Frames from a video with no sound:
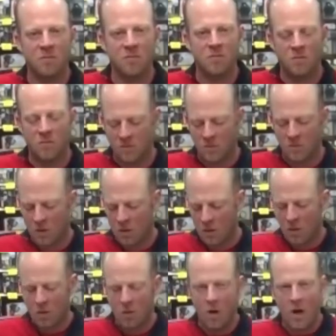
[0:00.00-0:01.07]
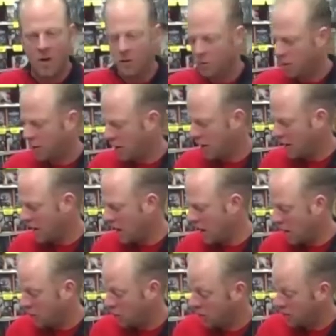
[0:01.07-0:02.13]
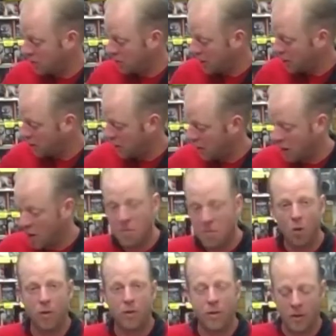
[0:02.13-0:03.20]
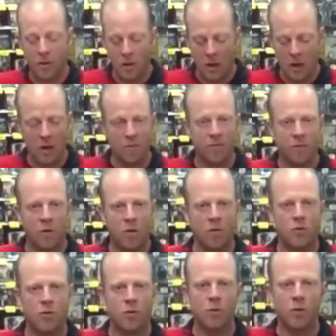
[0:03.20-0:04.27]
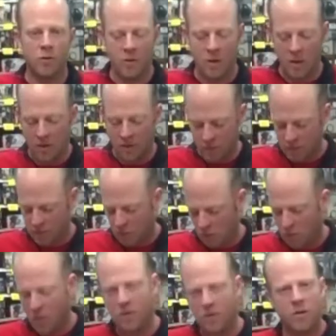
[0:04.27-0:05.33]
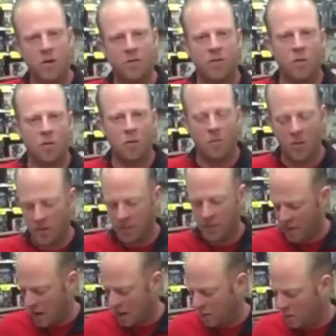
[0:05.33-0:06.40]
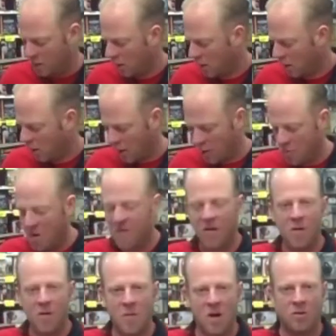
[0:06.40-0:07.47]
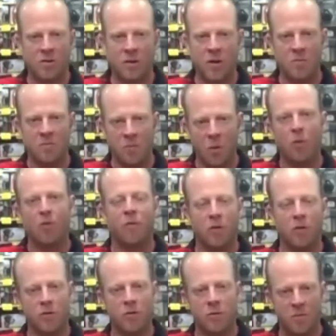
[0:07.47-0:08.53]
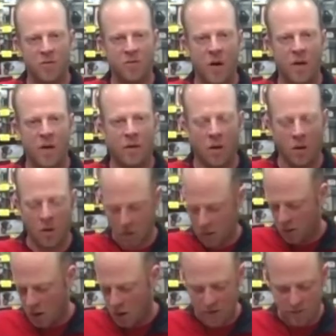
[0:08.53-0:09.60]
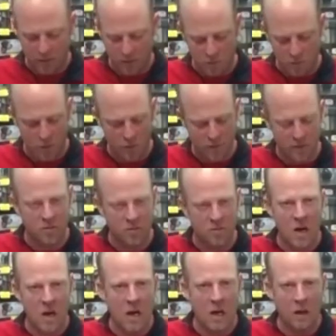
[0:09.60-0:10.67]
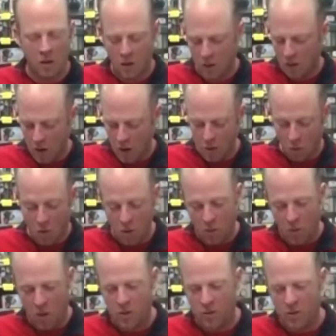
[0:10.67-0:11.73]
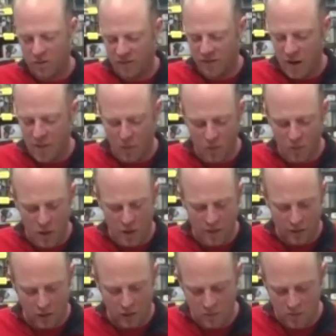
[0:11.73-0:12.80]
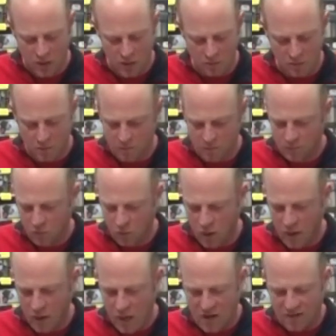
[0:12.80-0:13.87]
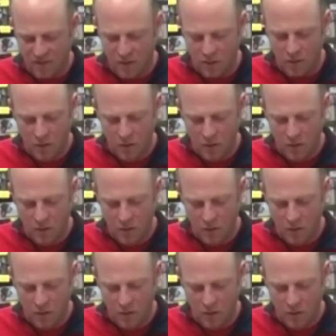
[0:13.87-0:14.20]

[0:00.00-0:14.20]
I do carry, I do carry both for all the shooters that are first focal plane, second focal plane fans. I do my very best to keep both versions, provided they're offered in both in stock. I know one question in the Viper line that comes up quite often